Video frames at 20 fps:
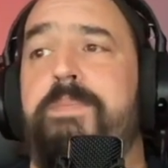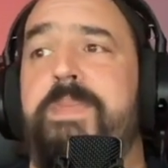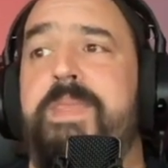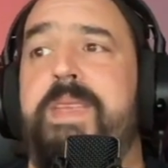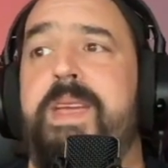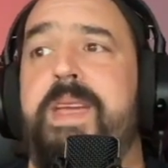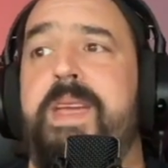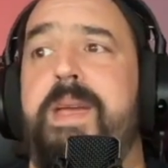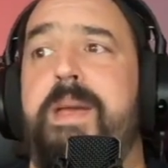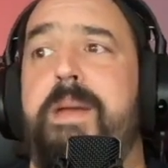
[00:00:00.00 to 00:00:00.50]

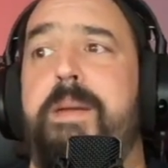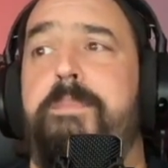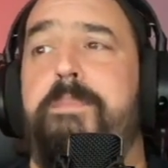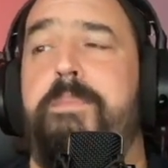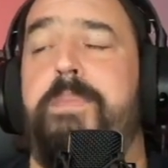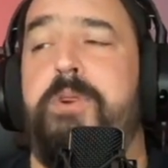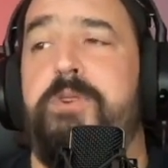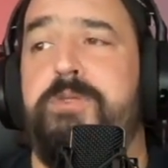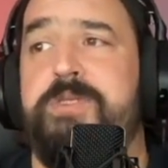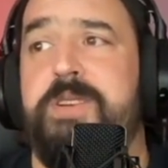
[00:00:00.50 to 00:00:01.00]
the
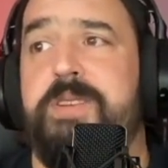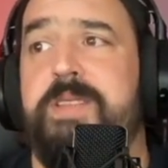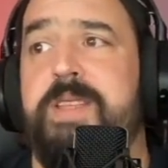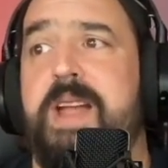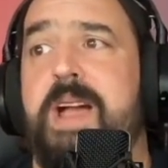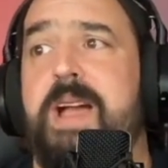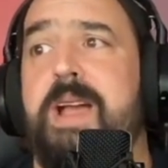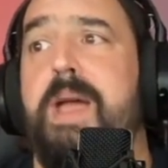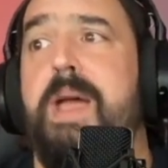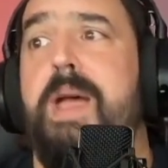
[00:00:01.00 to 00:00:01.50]

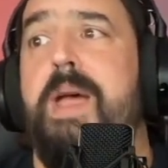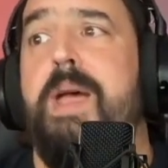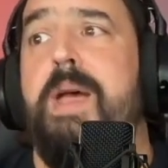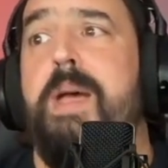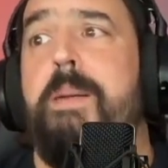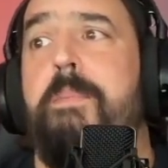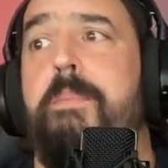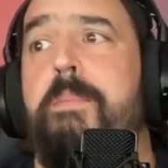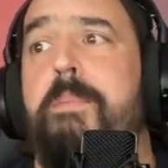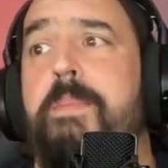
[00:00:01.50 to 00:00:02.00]
Projectrak
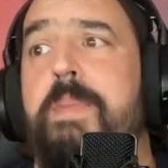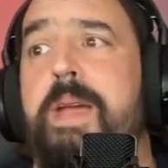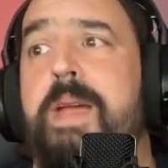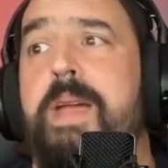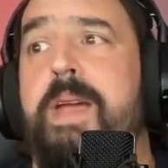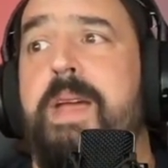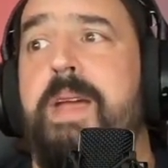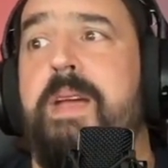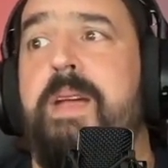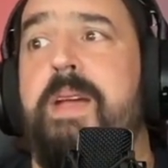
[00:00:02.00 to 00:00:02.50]

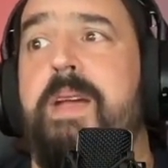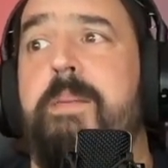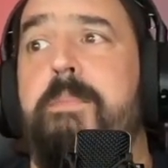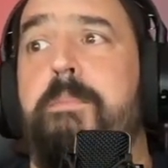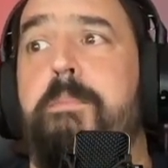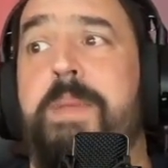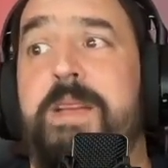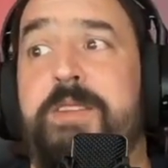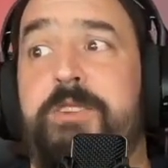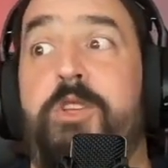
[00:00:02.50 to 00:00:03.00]

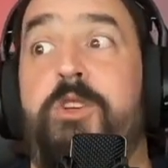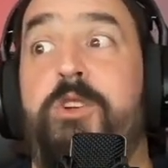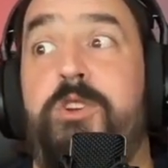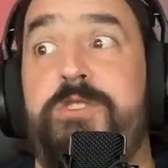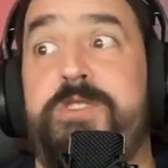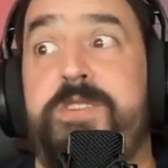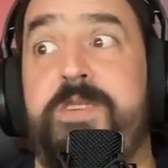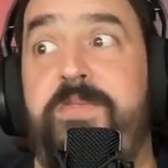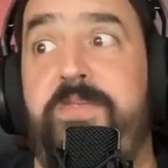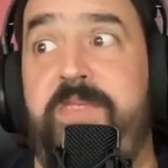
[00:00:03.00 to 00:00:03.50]

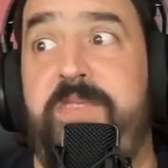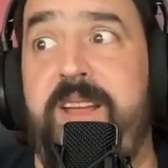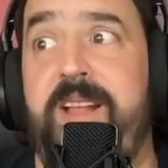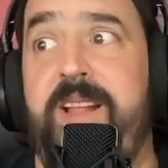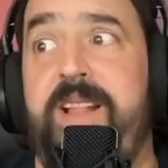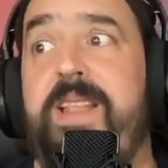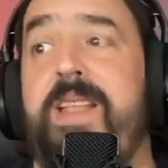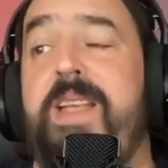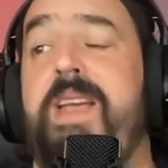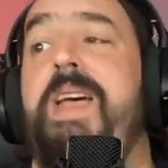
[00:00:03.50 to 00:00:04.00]
methodology
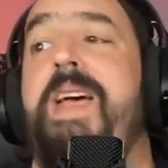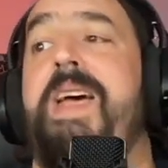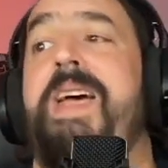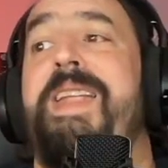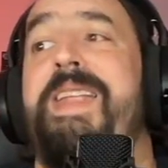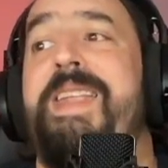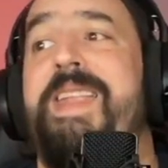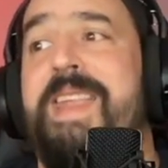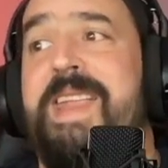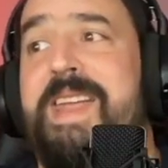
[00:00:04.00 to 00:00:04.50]
field
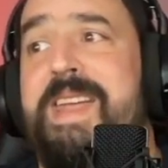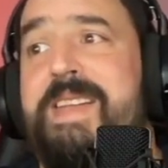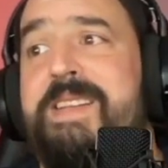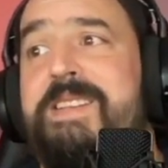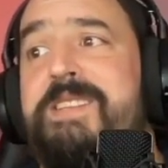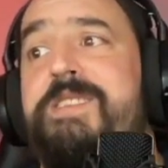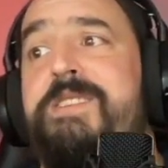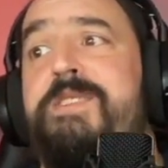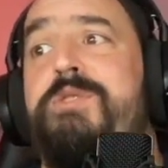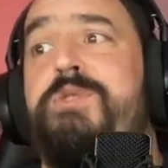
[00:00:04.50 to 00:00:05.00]

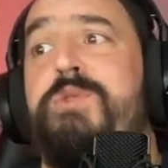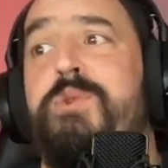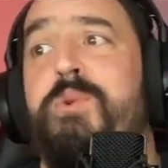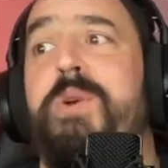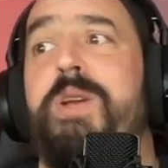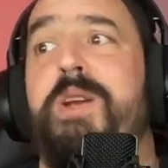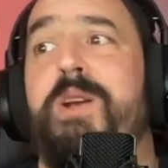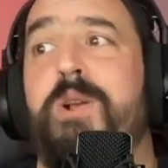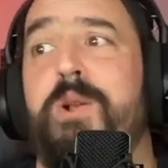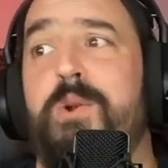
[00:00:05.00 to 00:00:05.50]
needs to
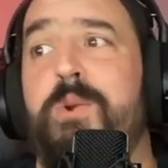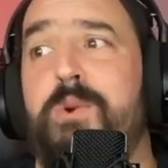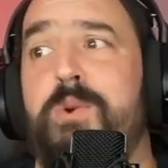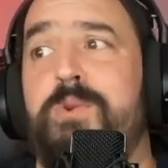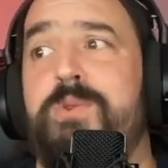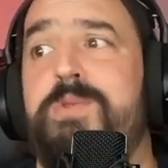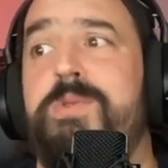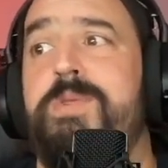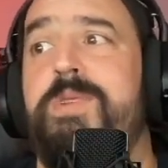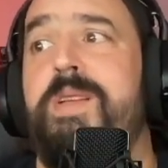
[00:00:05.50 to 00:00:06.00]

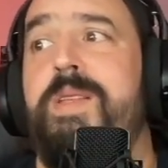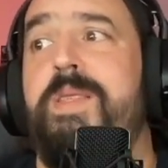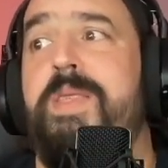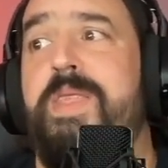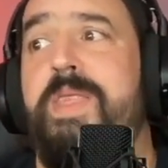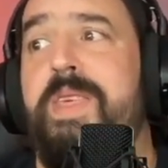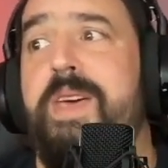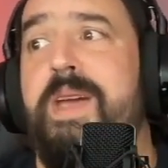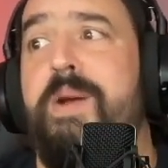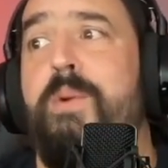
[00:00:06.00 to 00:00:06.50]
include
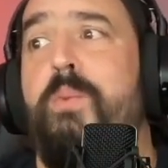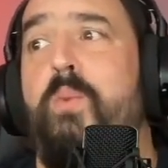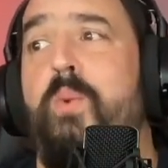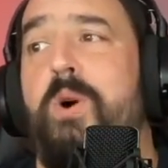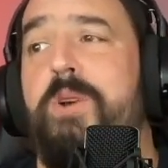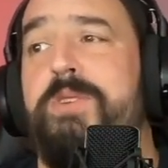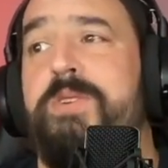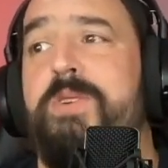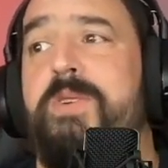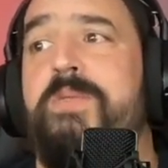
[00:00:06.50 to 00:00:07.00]
the
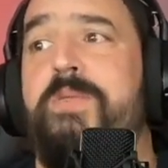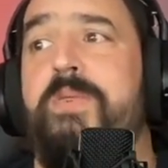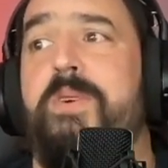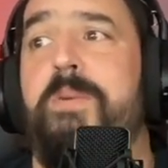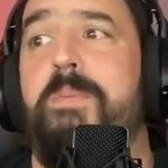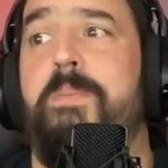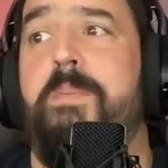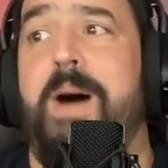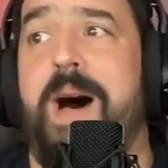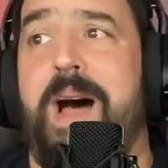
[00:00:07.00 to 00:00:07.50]

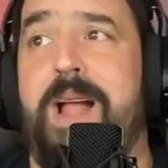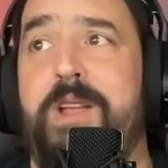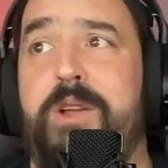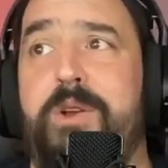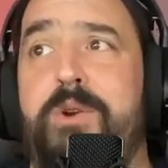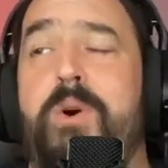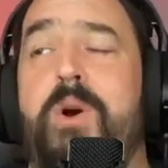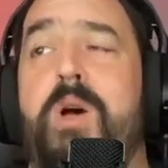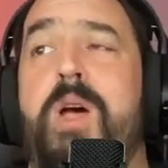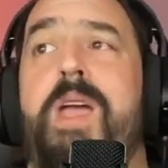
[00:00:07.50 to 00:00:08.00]
waterfall
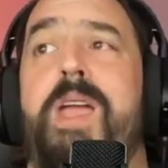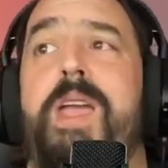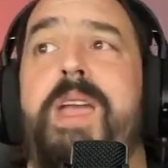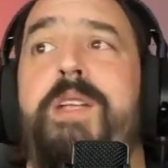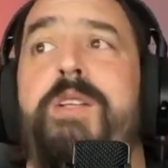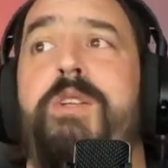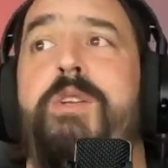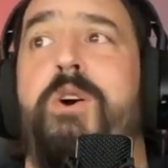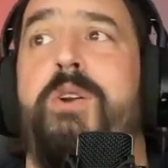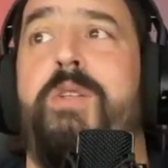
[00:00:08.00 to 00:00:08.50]
value
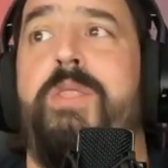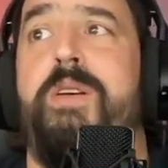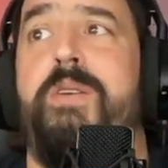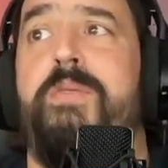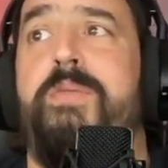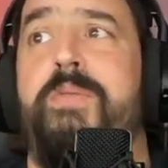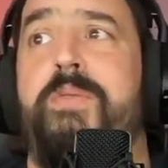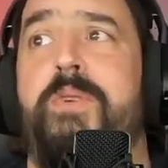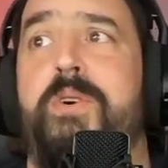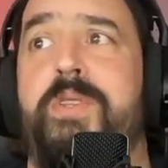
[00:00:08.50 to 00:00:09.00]
in order
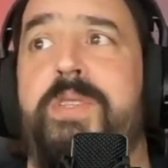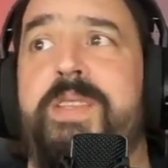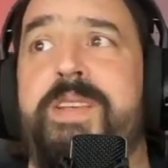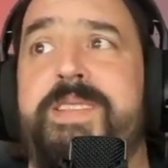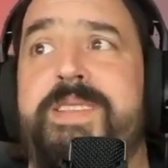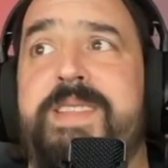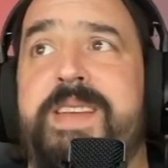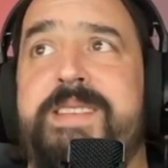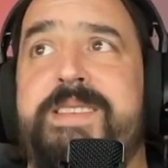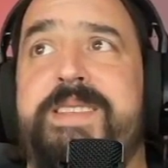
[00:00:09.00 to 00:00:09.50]
for the
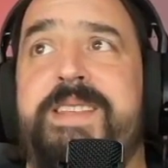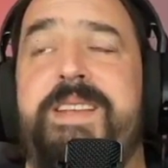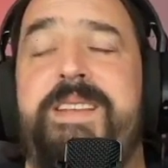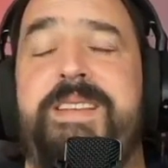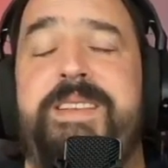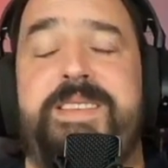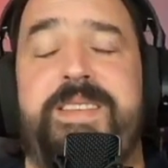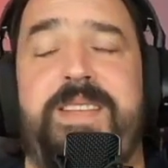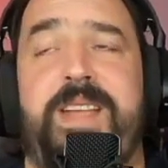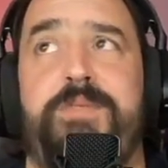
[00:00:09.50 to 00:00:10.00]

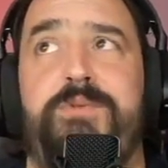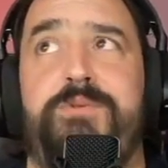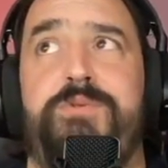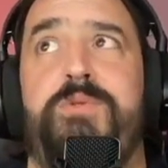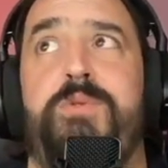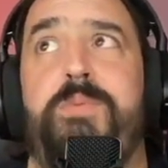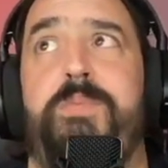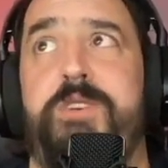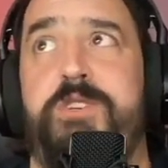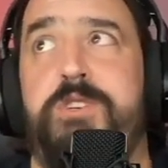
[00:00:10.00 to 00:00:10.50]
testing status
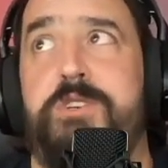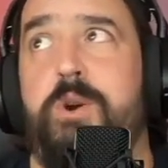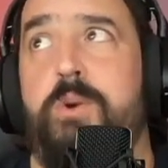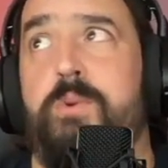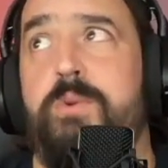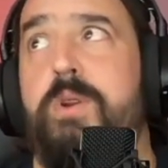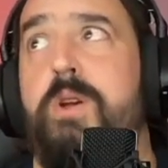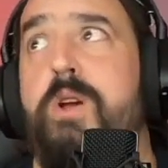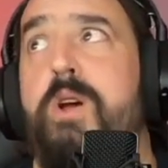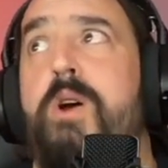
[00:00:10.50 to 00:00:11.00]
to be shown.
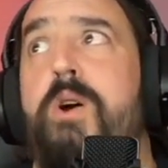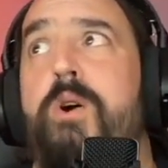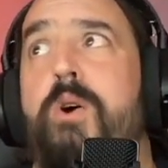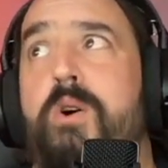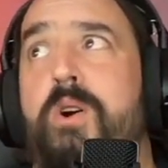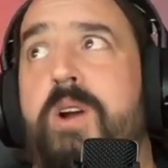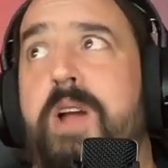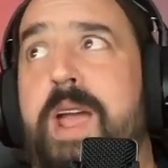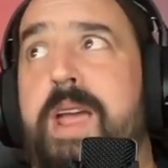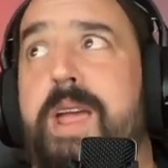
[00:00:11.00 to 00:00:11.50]

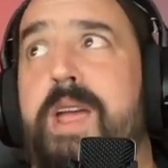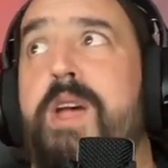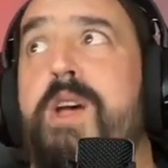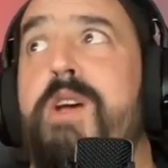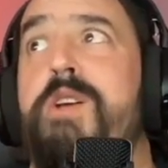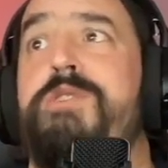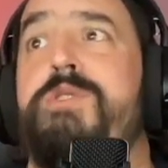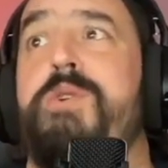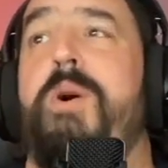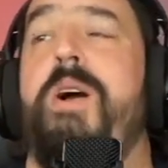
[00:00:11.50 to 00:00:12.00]
Okay,
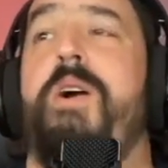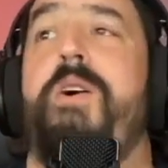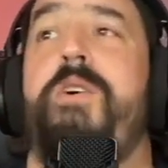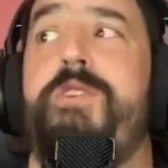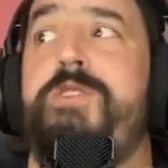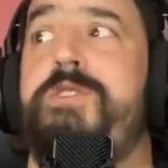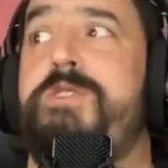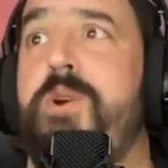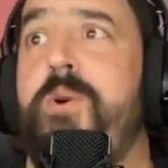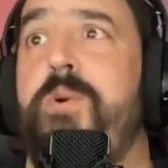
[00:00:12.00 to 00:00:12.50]
so I'm going
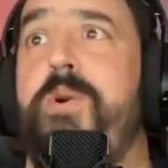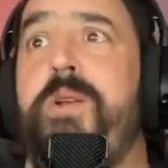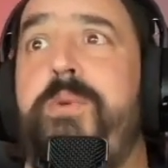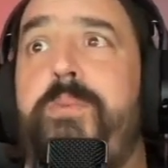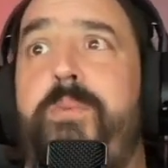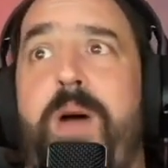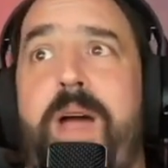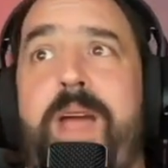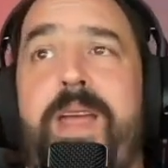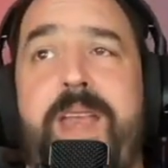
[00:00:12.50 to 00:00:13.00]
to show it
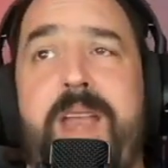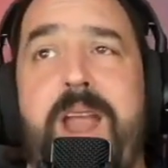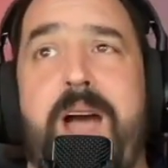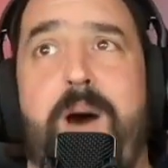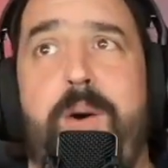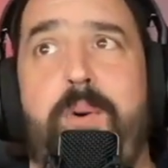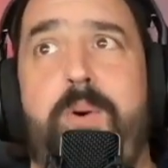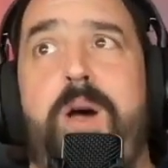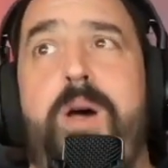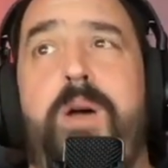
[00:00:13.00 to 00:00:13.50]
right
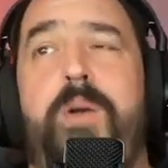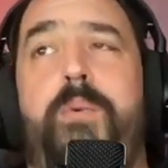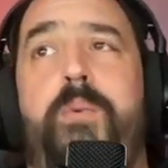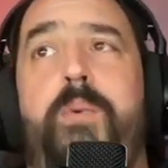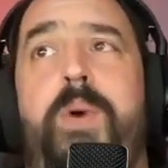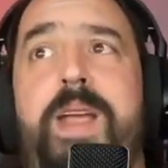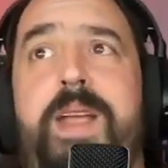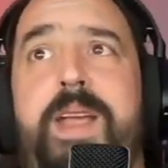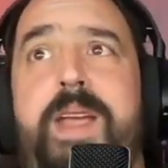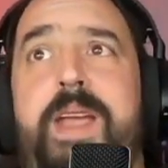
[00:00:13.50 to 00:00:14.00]
now,
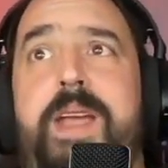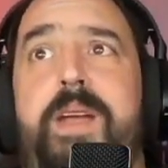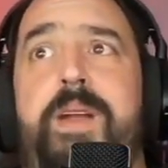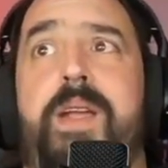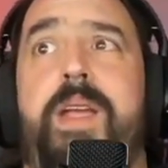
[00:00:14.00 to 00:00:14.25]
right here.